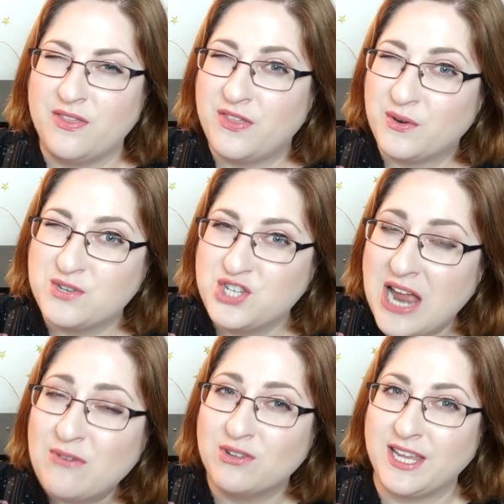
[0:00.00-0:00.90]
There
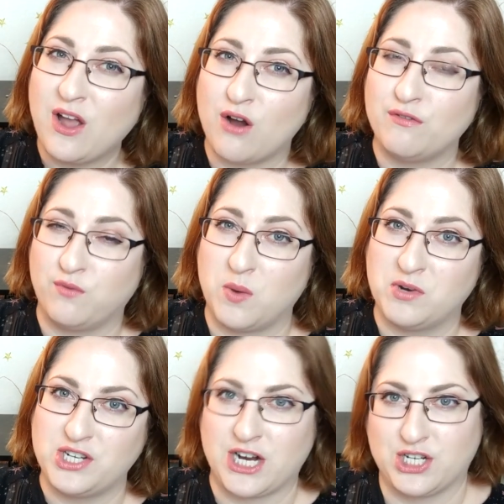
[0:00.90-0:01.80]
generally aren't
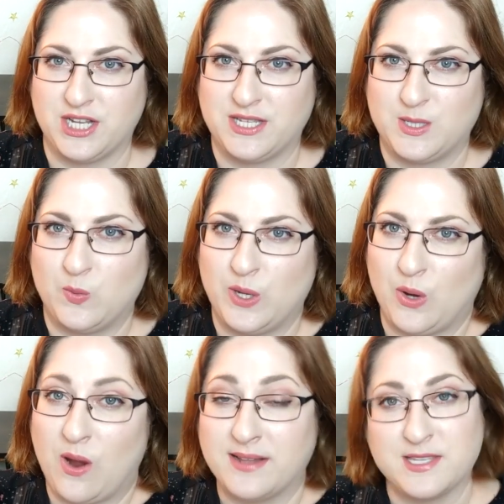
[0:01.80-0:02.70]
form rejections when
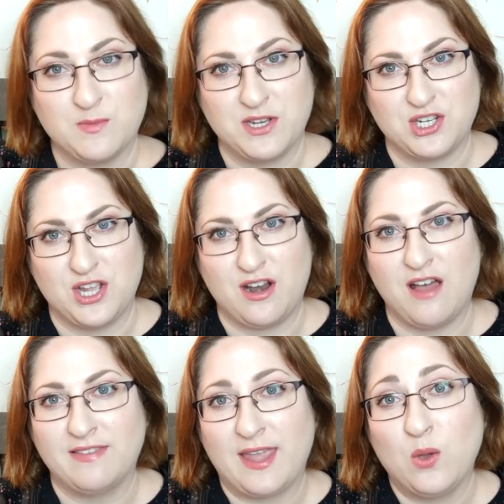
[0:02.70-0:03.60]
you're on submission,
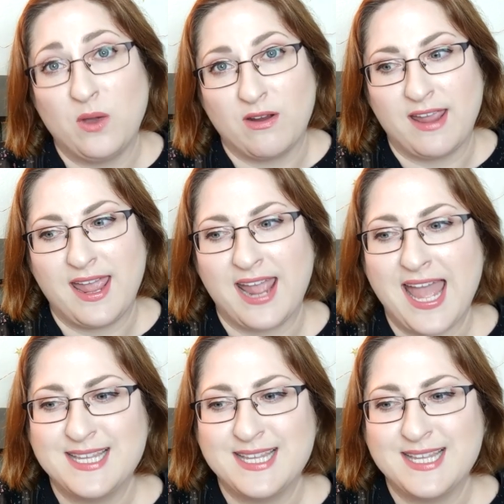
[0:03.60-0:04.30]
unlike querying.